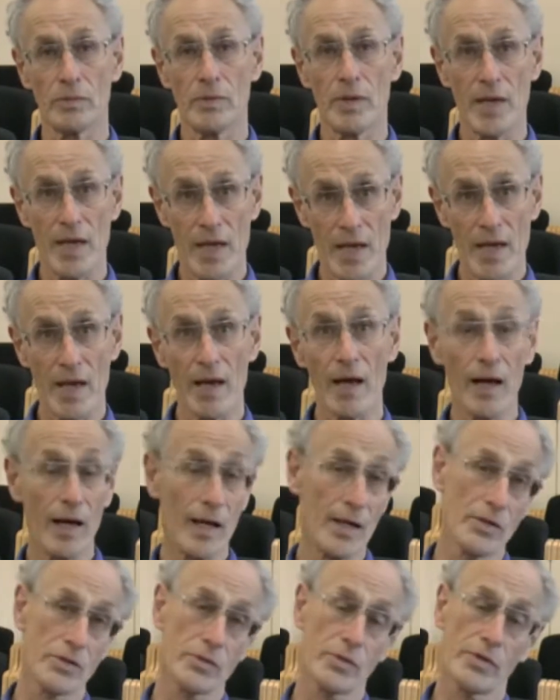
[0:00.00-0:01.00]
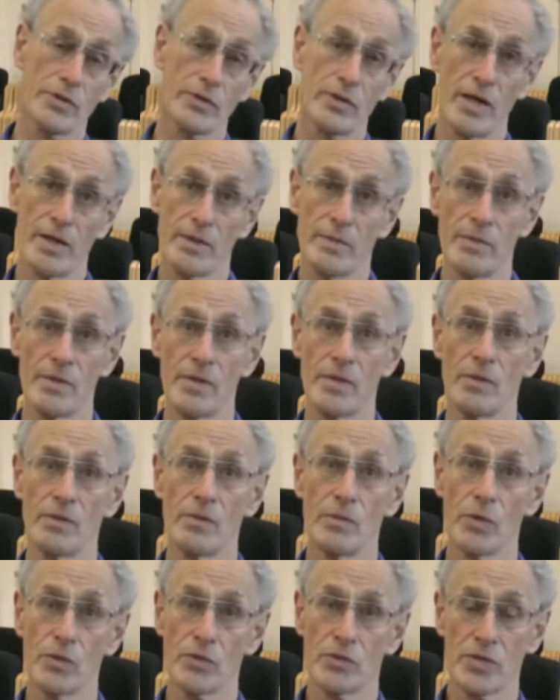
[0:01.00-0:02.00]
here asked whether I
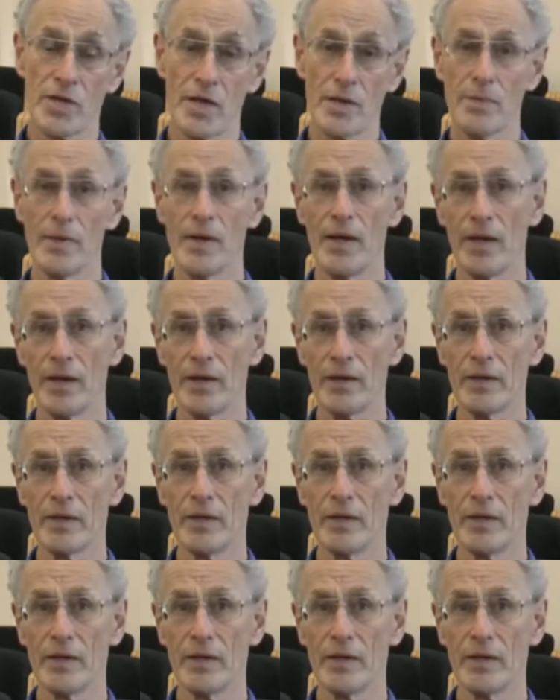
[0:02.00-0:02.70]
want to take part,